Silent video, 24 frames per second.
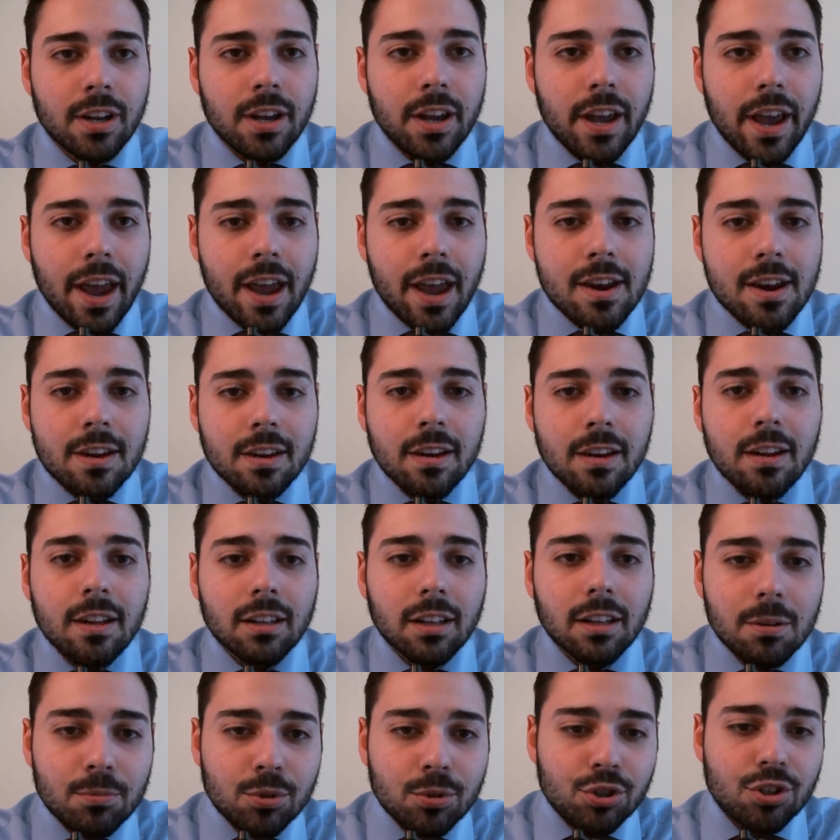And
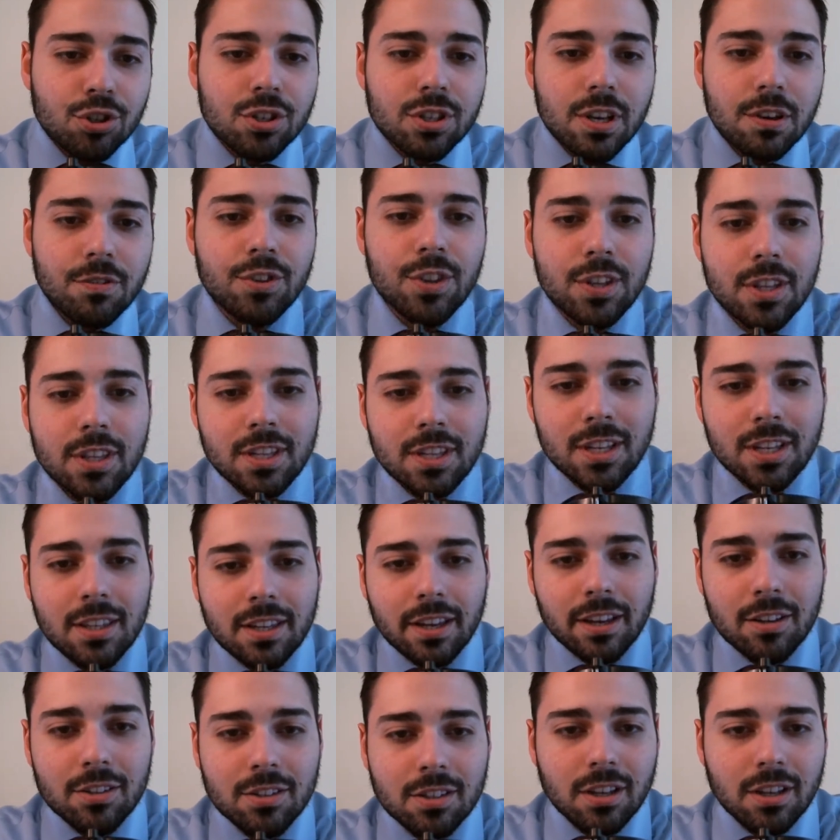let me just give you the
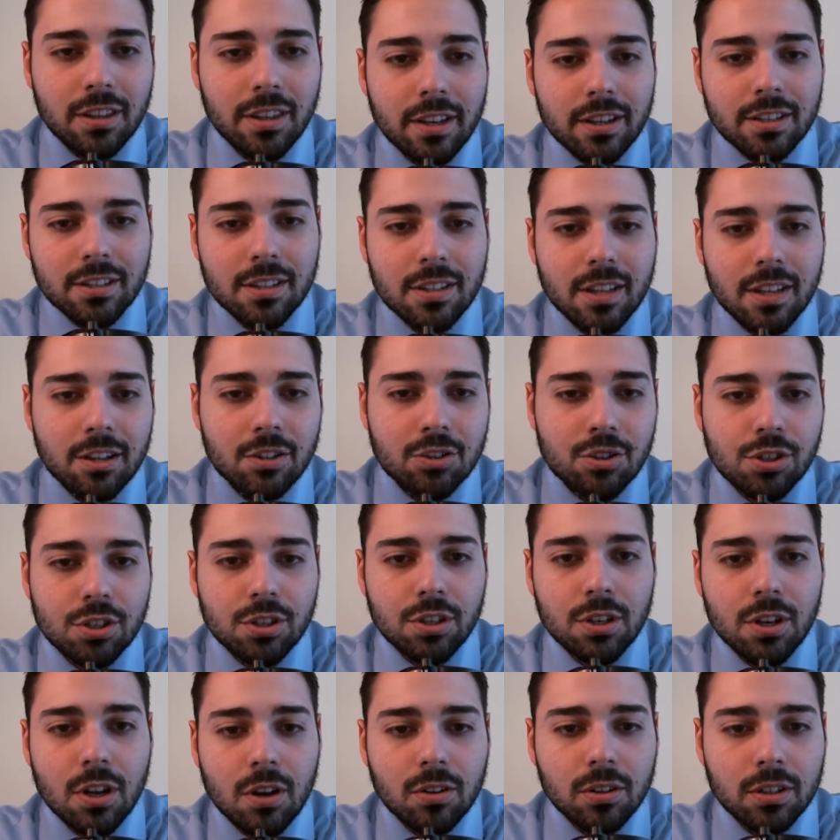details on the extension.
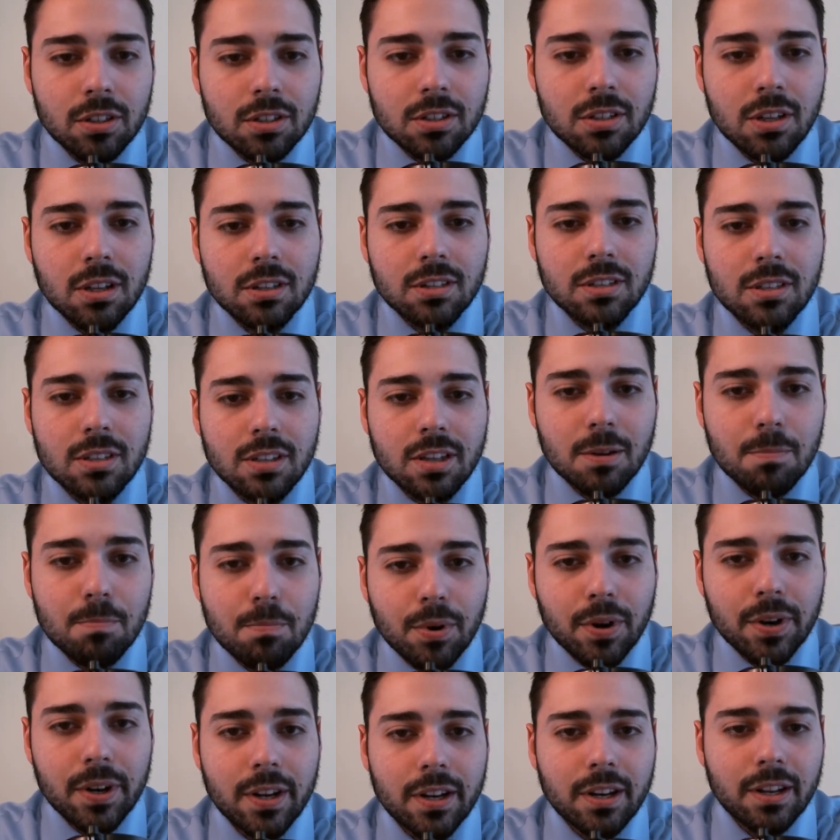Let's not skimp
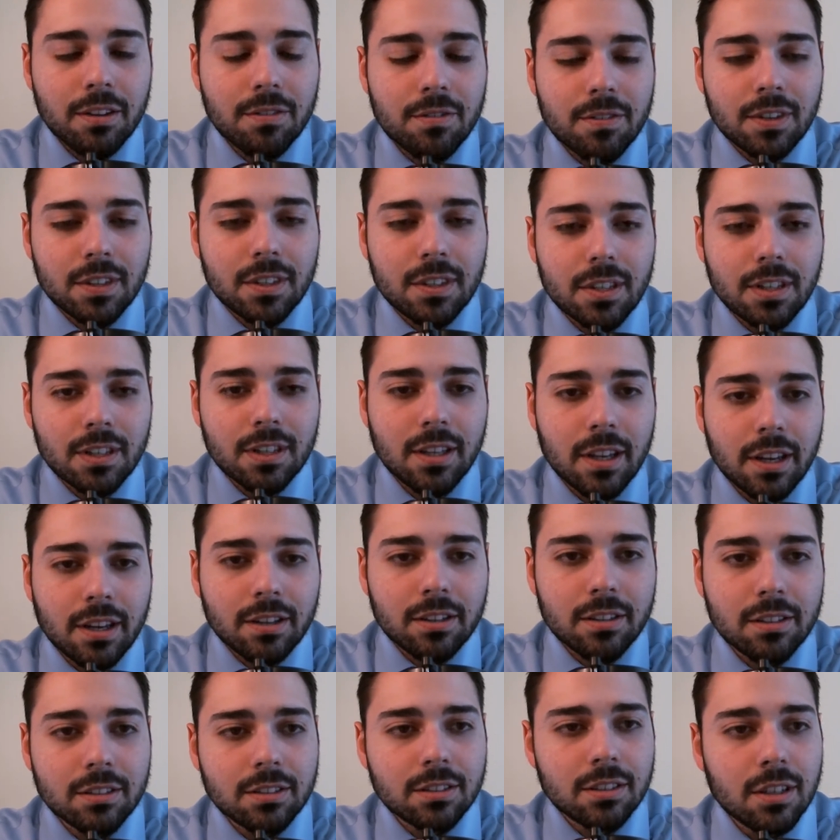on any of the
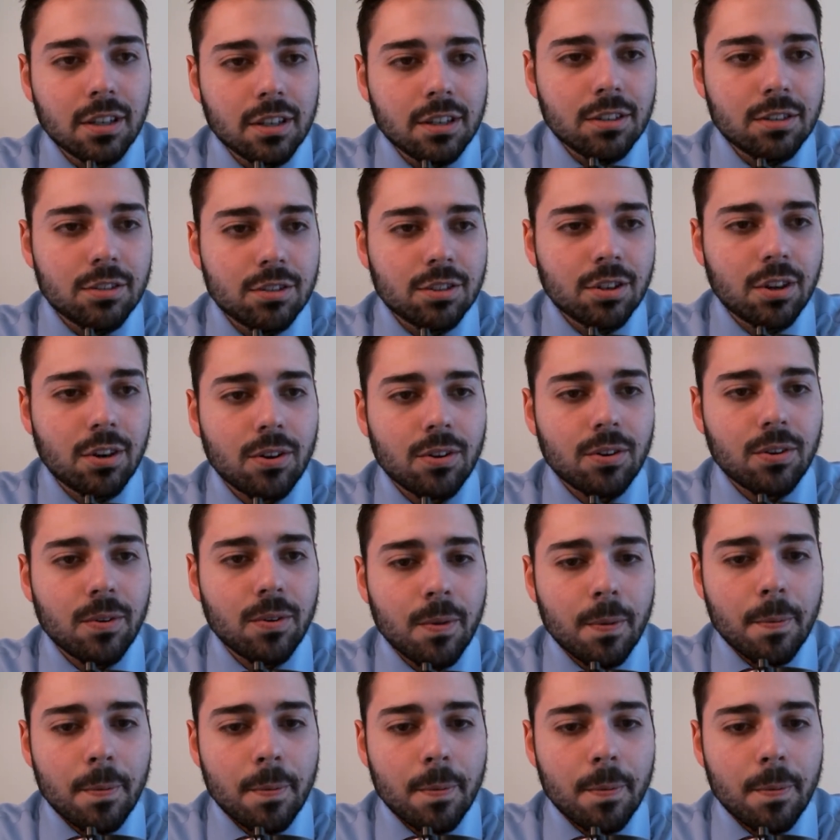details. So,